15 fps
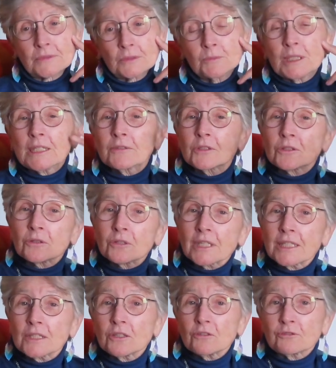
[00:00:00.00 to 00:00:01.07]
We lived in
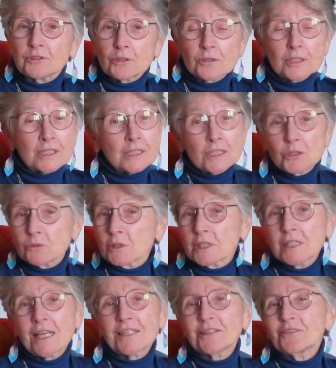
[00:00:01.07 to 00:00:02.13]
Orlando, Florida, and this was
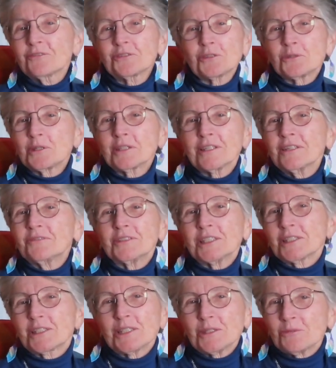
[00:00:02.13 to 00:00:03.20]
not the Florida of
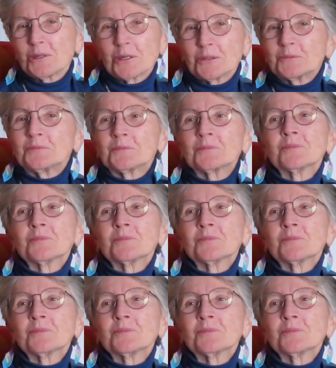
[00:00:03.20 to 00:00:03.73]
Disney World.